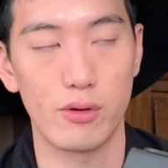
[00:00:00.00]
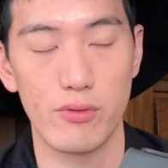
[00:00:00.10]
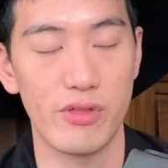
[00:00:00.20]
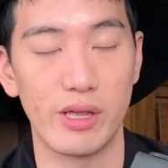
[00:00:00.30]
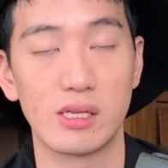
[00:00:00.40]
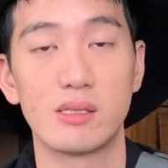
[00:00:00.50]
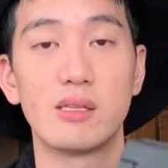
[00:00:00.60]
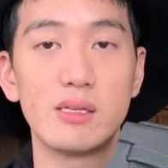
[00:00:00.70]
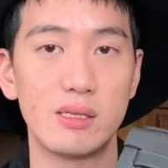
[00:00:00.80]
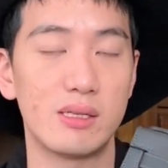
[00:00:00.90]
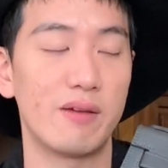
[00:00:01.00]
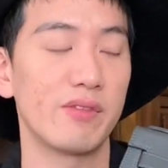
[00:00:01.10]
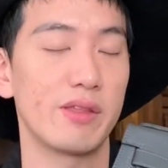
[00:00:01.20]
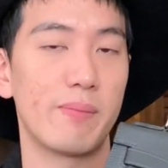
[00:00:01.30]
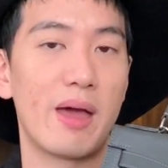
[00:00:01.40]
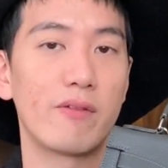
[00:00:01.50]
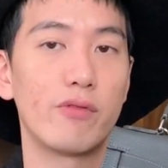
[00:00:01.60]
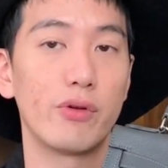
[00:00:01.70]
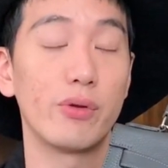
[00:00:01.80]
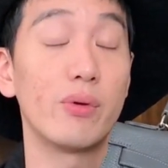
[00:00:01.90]
things, this is definitely the bag
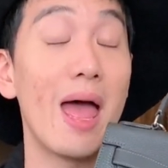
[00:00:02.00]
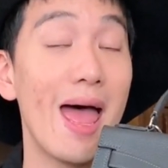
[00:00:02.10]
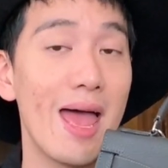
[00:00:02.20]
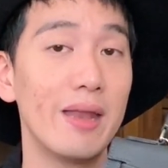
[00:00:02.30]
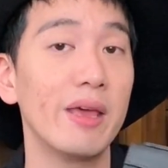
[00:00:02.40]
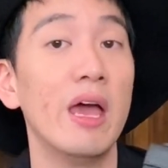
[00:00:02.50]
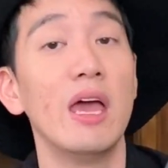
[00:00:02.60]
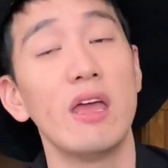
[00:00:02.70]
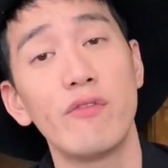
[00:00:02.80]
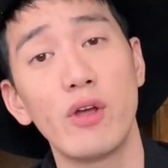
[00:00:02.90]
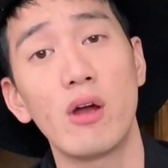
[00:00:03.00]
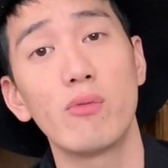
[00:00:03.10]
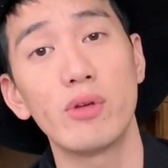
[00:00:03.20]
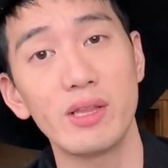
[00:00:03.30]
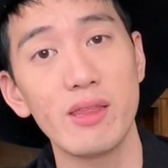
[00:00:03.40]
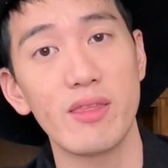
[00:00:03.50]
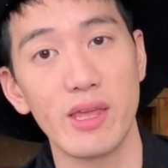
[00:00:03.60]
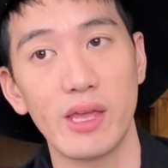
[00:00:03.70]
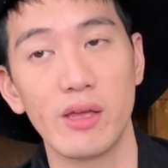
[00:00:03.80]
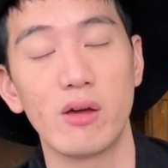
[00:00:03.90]
for you. And if you are really
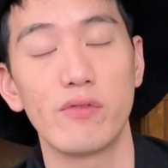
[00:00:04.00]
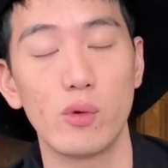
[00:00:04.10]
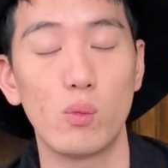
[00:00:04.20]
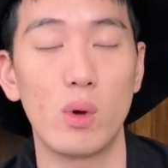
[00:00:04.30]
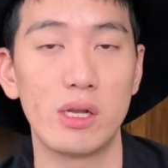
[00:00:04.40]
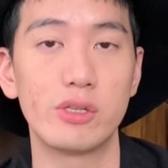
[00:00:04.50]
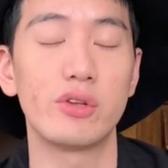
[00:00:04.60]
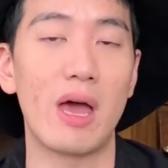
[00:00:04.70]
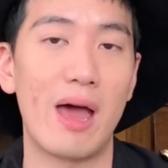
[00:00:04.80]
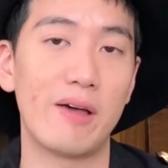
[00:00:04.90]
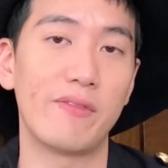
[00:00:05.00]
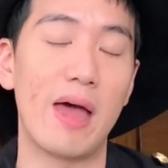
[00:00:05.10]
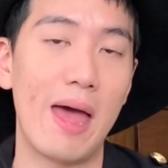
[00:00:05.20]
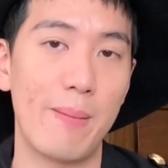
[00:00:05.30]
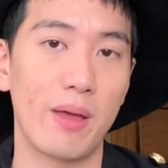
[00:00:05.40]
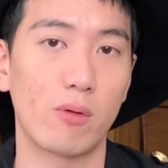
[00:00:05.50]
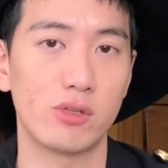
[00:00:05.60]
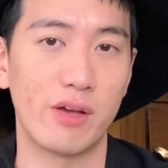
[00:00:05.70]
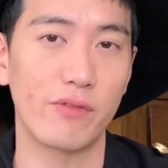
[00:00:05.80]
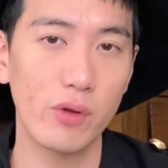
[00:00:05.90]
thinking of, you want to have a handbag
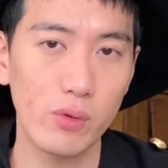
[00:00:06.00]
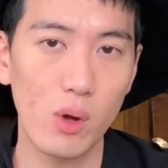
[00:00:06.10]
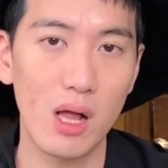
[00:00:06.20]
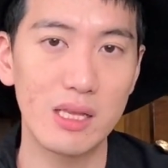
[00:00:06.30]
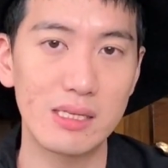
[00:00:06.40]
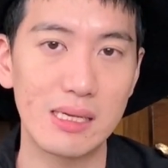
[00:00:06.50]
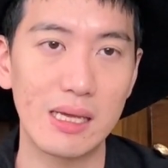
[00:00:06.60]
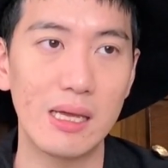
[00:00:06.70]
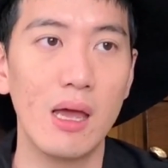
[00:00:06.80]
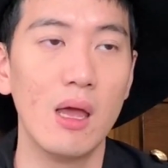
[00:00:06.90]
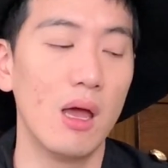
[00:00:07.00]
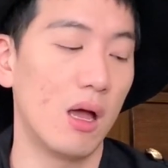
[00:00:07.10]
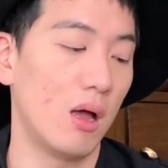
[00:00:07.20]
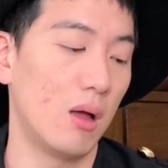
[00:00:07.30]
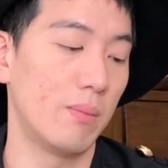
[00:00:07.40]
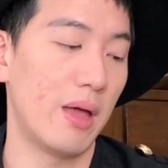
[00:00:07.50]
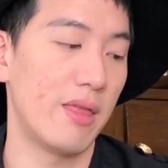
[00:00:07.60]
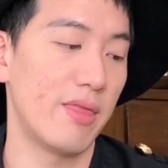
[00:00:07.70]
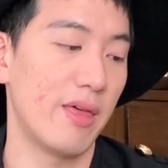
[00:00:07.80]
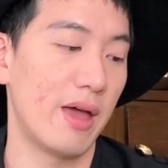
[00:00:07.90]
which have good quality,
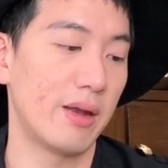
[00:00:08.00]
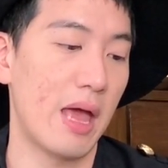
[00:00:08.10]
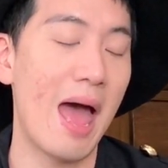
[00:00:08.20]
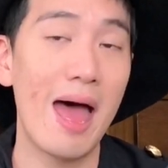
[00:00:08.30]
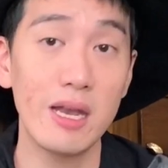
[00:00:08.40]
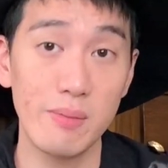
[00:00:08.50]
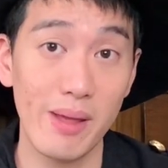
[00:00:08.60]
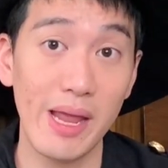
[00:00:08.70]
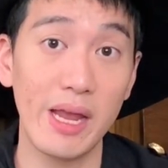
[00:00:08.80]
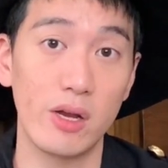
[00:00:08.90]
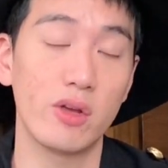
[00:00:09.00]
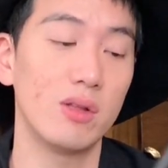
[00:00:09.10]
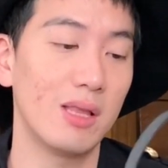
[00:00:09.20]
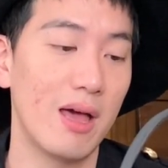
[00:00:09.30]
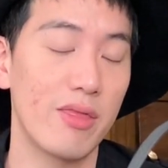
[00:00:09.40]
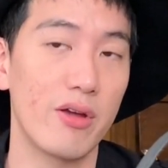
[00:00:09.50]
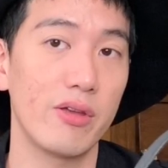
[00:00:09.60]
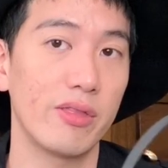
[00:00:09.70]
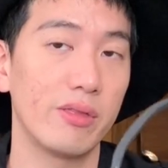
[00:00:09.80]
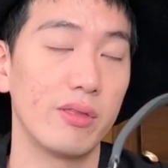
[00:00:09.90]
and then handmade, good leather,